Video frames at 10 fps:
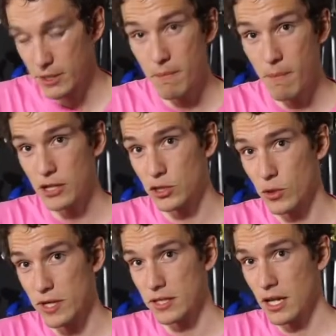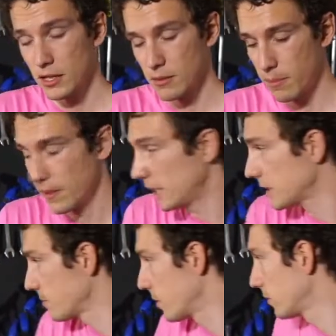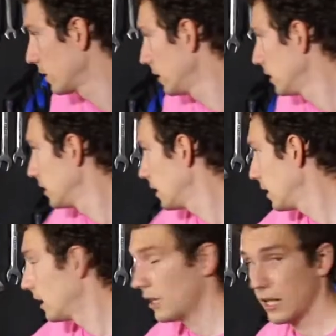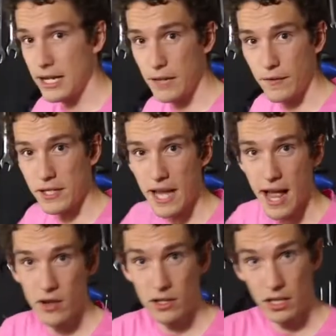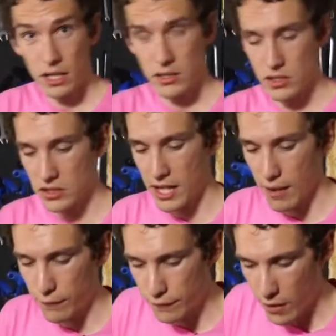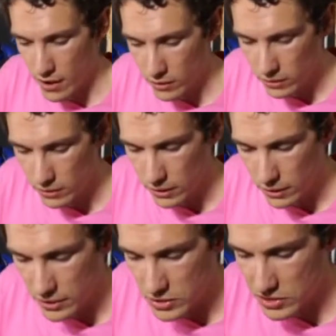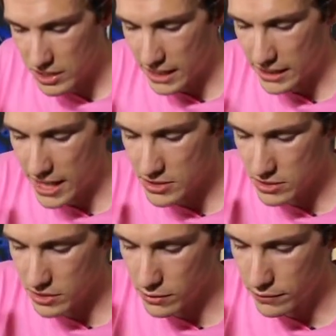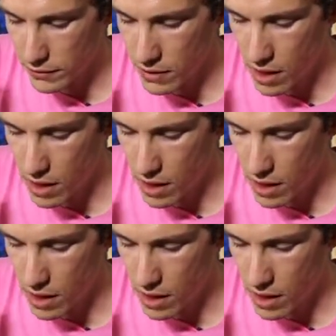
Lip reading: So make sure it's completely smooth, and if in doubt, just get a file and just take the edges off.